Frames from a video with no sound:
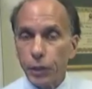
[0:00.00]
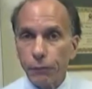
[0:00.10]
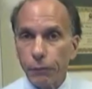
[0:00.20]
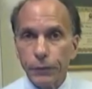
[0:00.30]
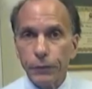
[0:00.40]

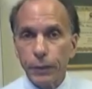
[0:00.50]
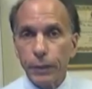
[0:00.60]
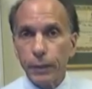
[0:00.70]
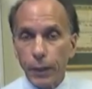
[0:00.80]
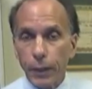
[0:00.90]
generates
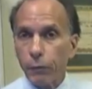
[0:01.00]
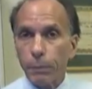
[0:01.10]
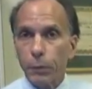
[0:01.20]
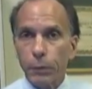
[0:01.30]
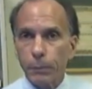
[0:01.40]
the
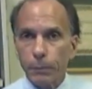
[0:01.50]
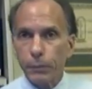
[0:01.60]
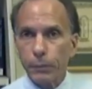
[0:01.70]
therapeutic